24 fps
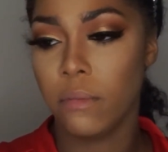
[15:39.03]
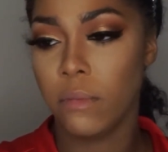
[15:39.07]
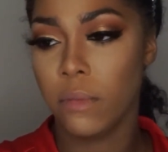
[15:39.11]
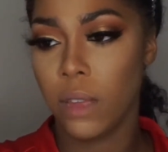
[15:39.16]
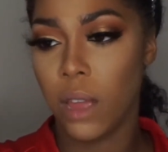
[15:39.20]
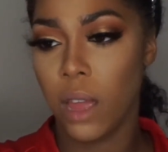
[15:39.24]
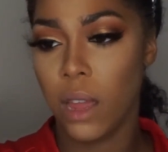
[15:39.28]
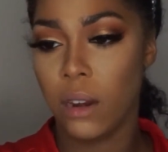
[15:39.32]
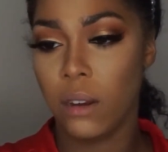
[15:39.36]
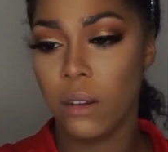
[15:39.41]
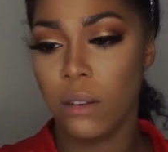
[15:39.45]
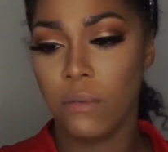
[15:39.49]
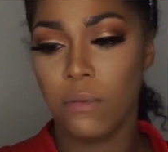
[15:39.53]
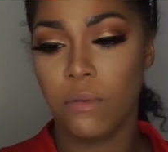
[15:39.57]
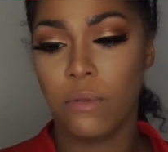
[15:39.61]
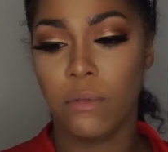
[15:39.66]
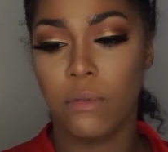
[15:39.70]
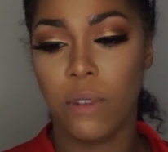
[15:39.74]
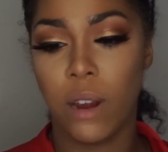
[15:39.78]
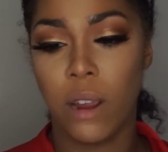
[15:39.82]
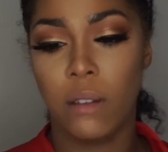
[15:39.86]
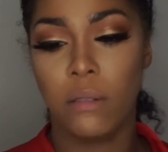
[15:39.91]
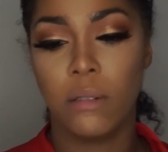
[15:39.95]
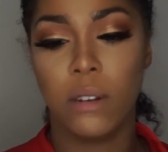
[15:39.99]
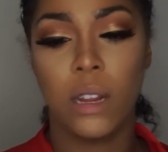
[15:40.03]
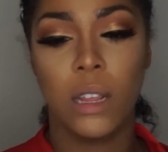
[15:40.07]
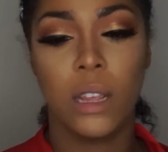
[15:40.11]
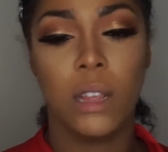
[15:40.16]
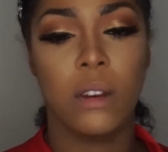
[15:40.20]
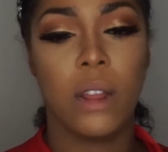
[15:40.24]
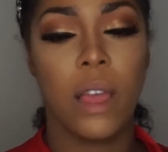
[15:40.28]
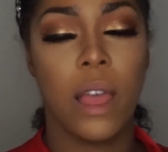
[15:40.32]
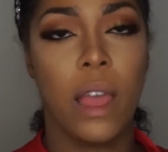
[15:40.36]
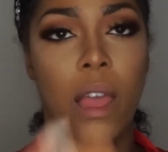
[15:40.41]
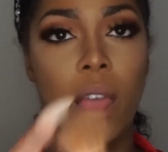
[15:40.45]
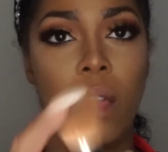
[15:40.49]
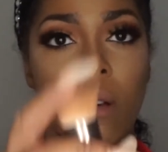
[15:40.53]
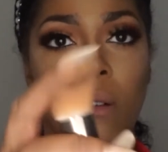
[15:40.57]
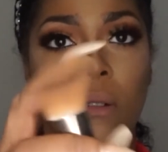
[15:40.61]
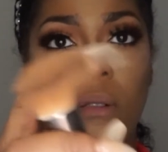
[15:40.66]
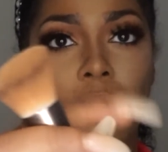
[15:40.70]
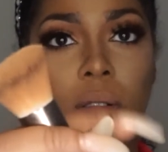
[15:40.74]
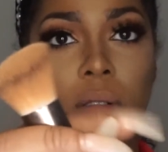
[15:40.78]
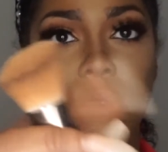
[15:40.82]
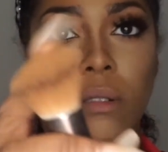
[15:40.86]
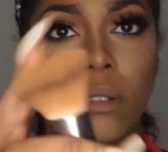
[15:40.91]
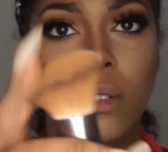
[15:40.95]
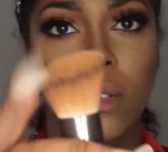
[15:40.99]
kind of rounded,
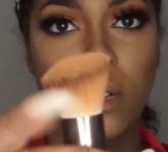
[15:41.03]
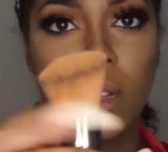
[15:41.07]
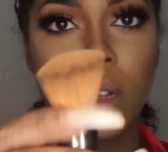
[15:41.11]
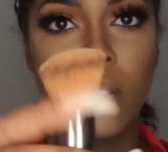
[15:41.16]
angled